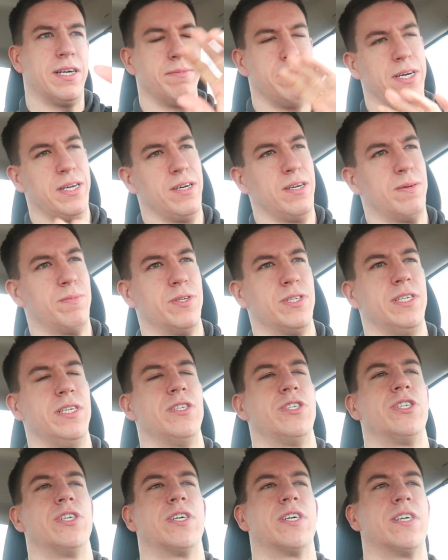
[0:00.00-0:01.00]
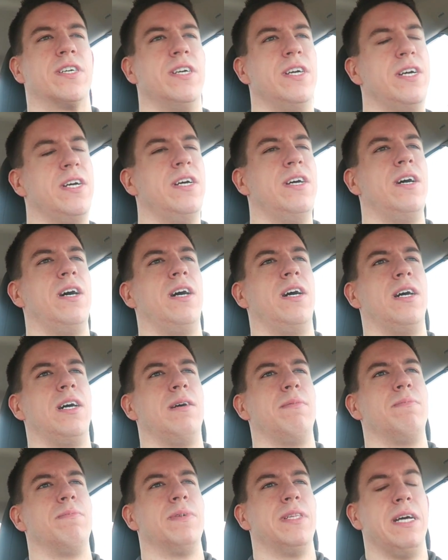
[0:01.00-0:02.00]
I'm not 100% sure,
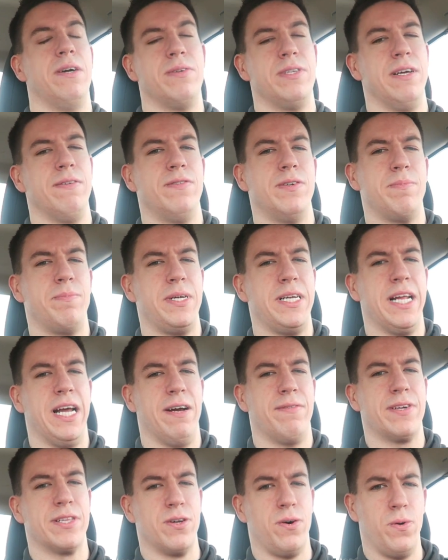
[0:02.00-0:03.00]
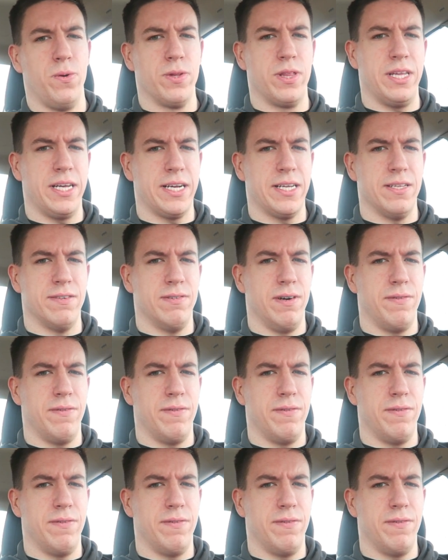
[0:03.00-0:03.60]
but that would definitely beat having the whole thing in the